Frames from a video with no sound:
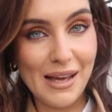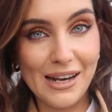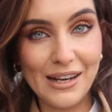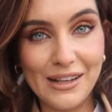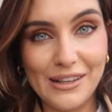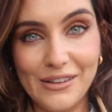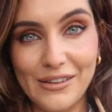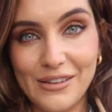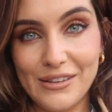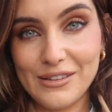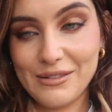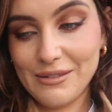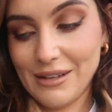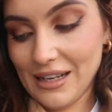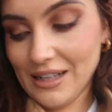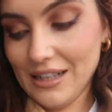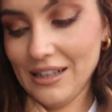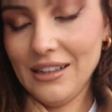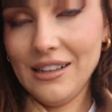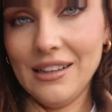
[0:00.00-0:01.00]
better as
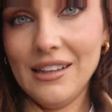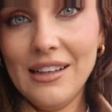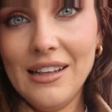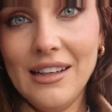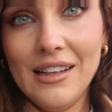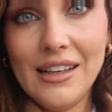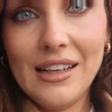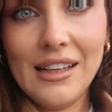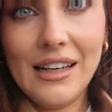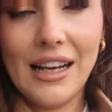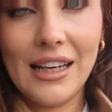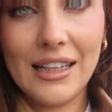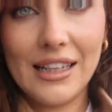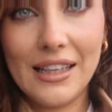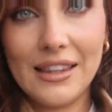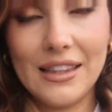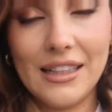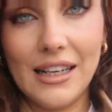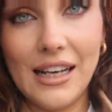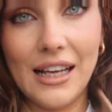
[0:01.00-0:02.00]
well, like
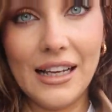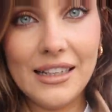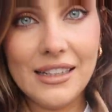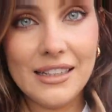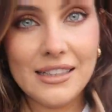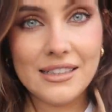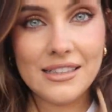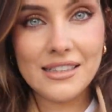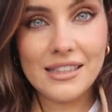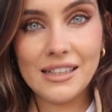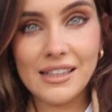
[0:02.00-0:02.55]
good. in the light